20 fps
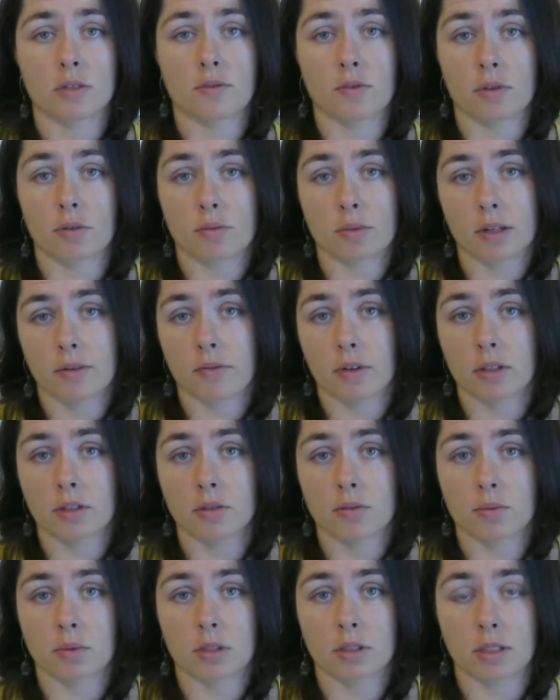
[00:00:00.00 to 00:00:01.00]
for the
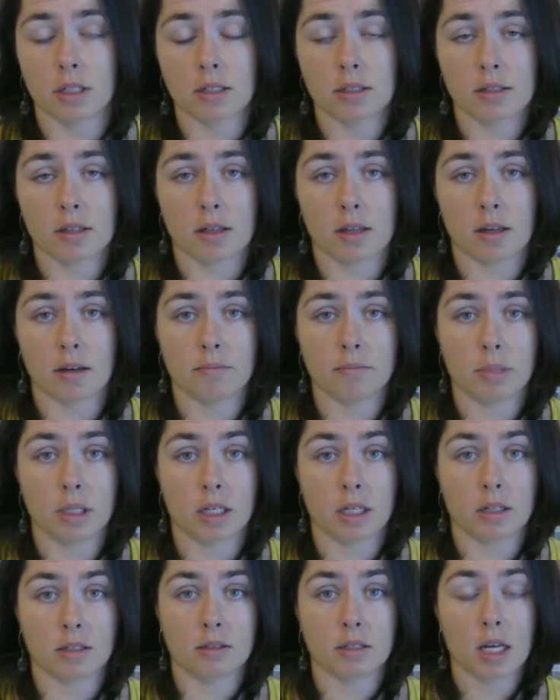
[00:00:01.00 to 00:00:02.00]
refunds were sent to them,
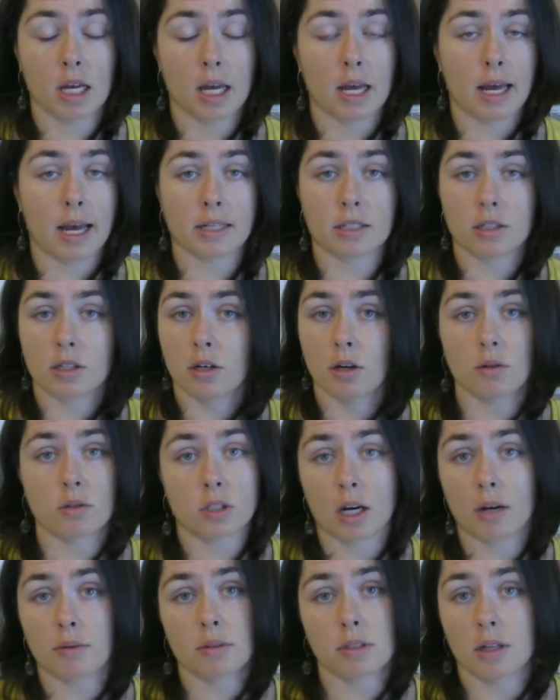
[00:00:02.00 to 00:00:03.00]
because as a coach,
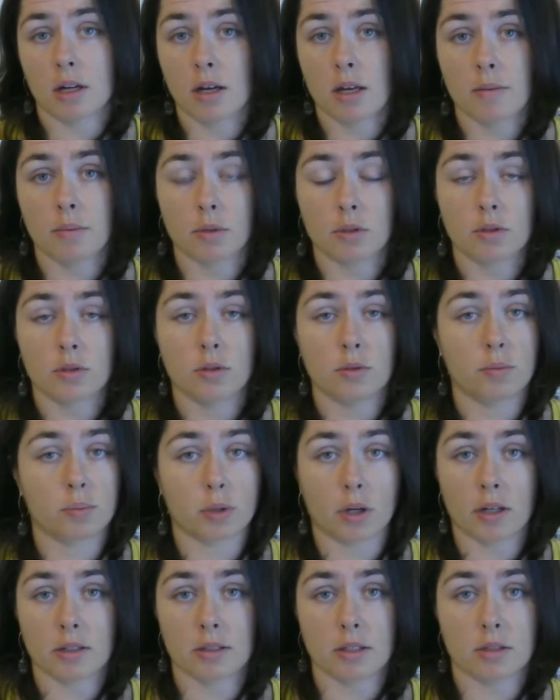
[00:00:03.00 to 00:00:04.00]
I was not able to
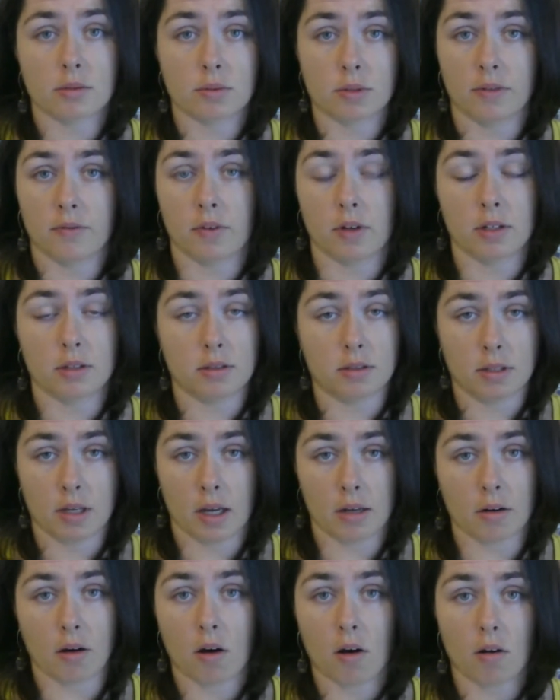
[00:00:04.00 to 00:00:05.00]
process refunds
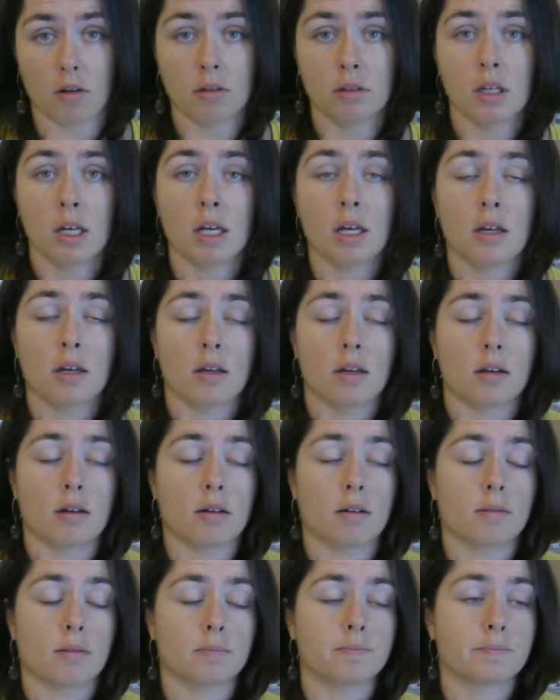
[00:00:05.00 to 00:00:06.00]
at all.
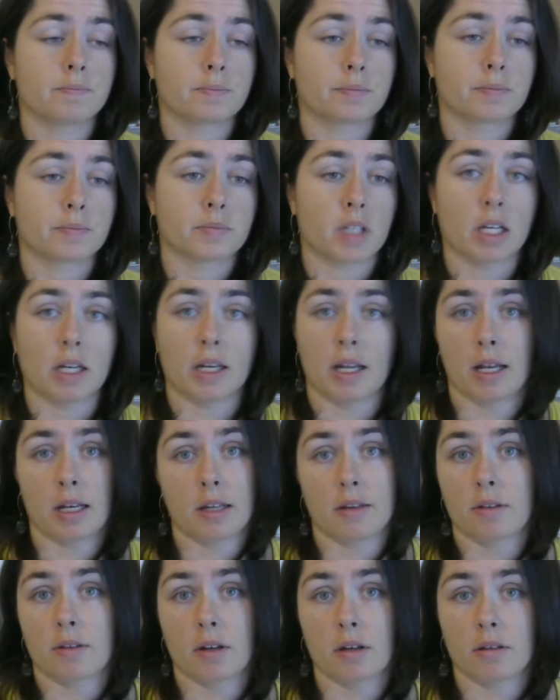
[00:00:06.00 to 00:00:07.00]
And any
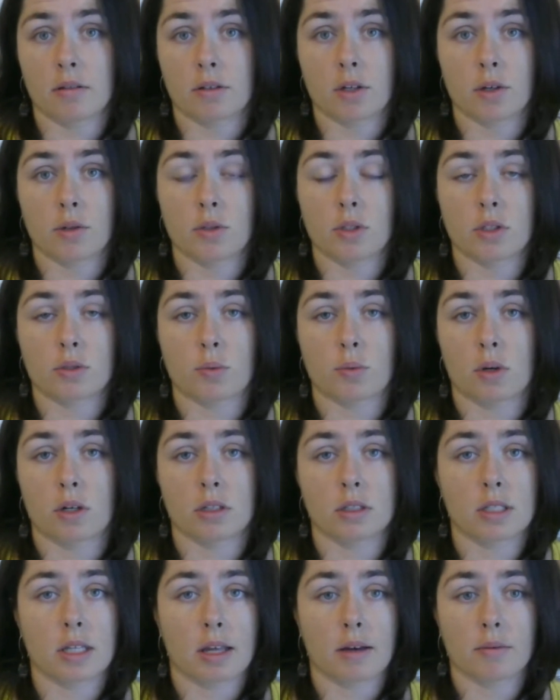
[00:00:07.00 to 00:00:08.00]
of the other coaches
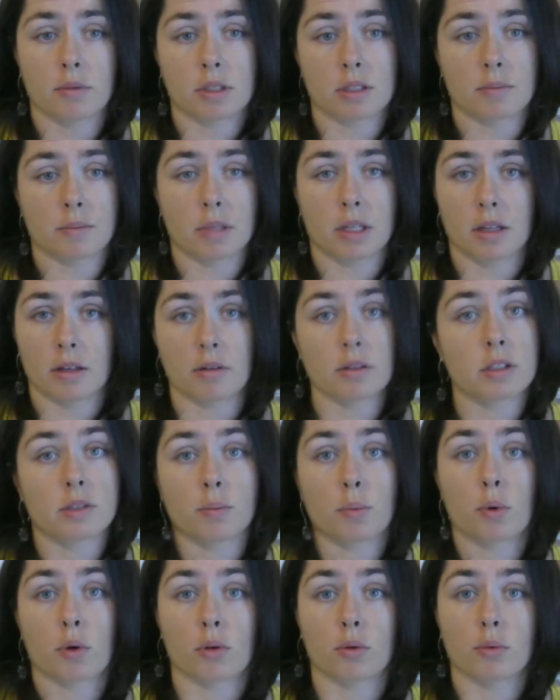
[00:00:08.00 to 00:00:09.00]
weren't. That was something that
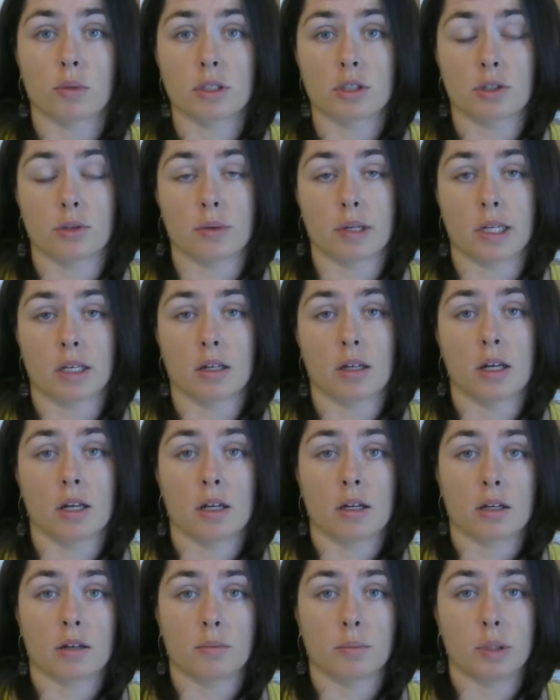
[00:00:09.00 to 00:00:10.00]
support was doing
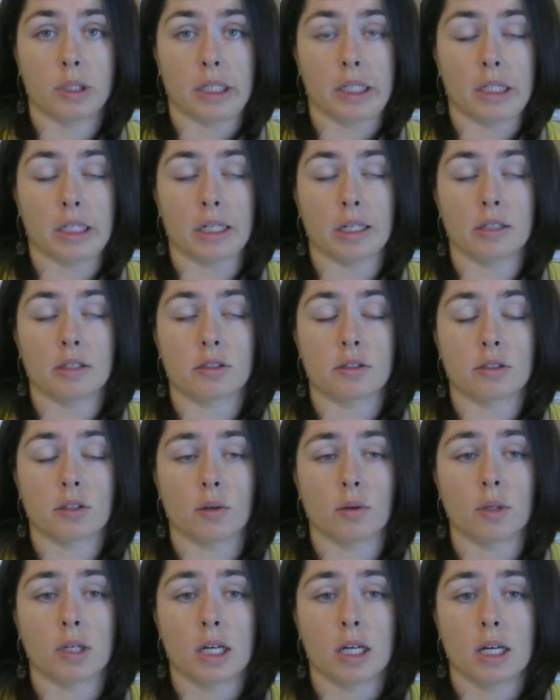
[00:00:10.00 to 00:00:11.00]
completely. So